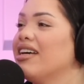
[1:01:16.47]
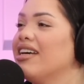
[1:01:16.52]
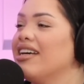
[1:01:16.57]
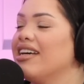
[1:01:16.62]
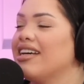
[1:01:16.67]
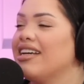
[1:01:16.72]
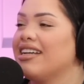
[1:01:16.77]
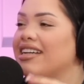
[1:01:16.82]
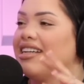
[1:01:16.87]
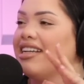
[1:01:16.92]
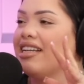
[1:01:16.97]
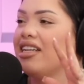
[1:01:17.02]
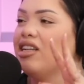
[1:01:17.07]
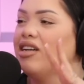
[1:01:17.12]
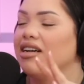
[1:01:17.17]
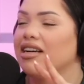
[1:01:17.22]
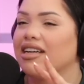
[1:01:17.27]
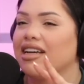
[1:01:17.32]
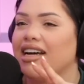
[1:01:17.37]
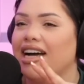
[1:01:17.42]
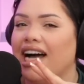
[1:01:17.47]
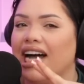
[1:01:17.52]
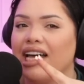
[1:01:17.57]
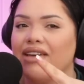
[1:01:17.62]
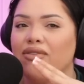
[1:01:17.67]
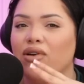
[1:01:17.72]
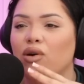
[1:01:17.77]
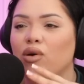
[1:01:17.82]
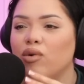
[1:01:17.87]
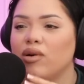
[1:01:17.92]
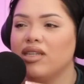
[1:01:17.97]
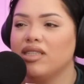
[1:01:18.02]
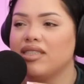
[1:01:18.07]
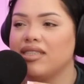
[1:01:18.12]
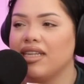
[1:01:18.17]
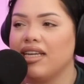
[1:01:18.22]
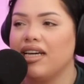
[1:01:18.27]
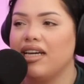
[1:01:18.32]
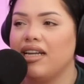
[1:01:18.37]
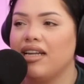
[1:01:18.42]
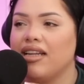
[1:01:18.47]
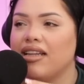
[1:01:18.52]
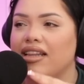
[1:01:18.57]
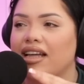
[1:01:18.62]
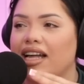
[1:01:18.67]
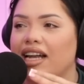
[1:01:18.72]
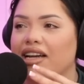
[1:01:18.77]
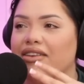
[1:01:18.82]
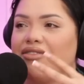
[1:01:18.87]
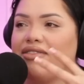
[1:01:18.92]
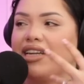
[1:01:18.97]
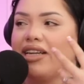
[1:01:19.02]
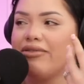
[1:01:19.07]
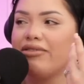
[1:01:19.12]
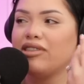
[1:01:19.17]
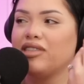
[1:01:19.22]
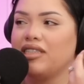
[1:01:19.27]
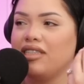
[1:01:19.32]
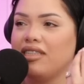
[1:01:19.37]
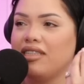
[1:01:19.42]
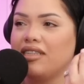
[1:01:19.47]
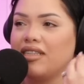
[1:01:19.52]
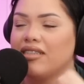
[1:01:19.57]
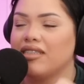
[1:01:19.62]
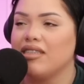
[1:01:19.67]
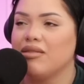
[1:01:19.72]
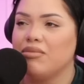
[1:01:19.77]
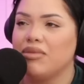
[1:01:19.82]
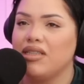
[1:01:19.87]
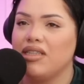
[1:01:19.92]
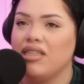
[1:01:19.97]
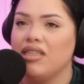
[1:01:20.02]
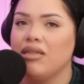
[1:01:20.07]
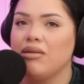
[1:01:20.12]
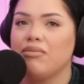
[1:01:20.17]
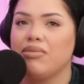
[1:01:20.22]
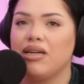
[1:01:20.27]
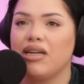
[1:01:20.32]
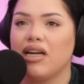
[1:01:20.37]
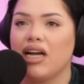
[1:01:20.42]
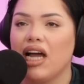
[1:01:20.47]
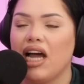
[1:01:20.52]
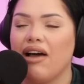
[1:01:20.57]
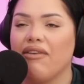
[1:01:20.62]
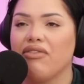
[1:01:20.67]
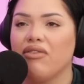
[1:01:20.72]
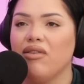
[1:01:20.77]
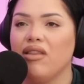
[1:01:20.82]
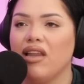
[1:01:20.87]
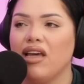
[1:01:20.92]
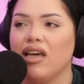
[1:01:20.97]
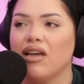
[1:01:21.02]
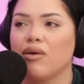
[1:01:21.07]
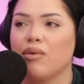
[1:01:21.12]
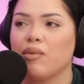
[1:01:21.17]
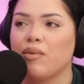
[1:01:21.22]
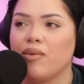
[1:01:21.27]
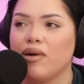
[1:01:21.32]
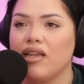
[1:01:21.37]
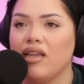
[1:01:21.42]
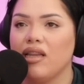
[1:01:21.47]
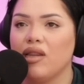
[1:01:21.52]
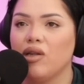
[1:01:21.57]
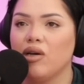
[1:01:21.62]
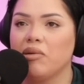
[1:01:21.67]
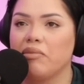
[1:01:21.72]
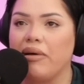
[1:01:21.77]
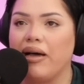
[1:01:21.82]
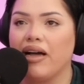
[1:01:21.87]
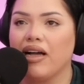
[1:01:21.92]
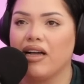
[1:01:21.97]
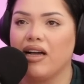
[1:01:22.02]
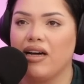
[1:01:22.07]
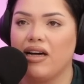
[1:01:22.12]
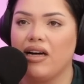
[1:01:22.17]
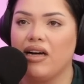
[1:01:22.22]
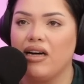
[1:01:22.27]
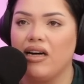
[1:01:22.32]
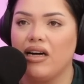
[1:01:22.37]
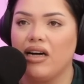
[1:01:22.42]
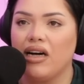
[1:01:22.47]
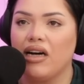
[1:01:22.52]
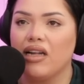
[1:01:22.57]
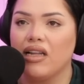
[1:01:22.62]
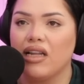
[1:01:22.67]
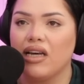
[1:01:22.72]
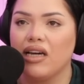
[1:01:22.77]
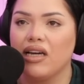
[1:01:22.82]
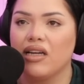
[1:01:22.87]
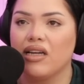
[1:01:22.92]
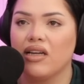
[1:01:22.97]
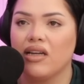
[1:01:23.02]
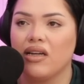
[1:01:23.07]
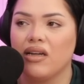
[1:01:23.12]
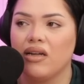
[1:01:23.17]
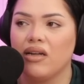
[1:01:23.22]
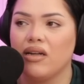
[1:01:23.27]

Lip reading: Okay, no. Look, I've always said that I've never cheated on somebody, but I have to like really look back at like